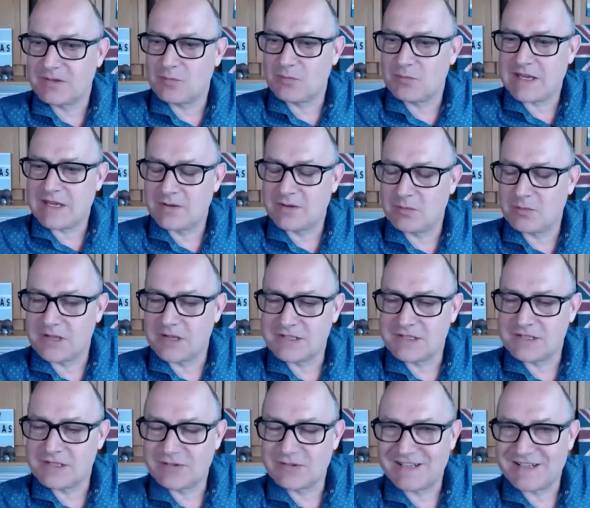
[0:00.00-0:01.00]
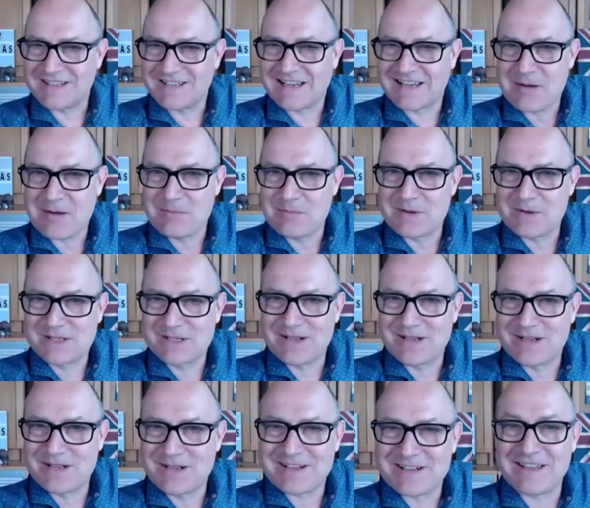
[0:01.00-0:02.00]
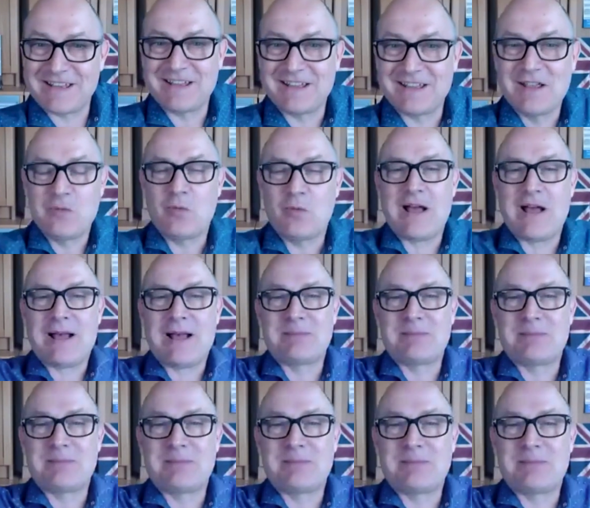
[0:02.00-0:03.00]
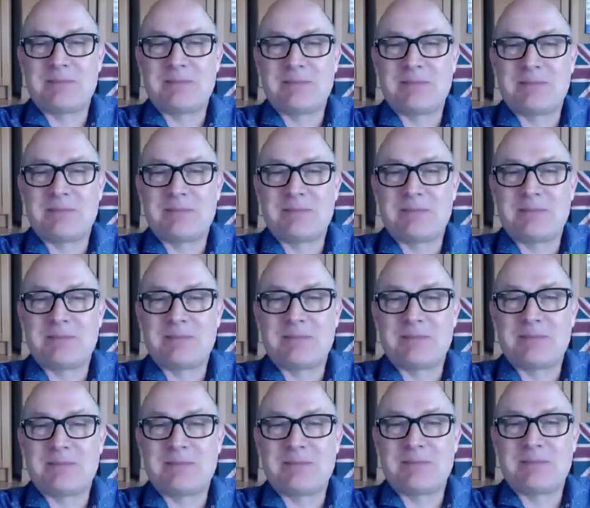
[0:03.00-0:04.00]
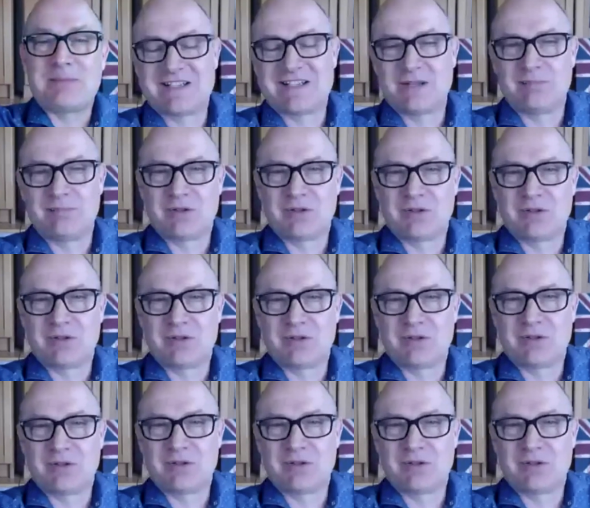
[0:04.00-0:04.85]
some of the weaker ones, you'll see the cameras start, and what happens is they get relegated to the bottom. So if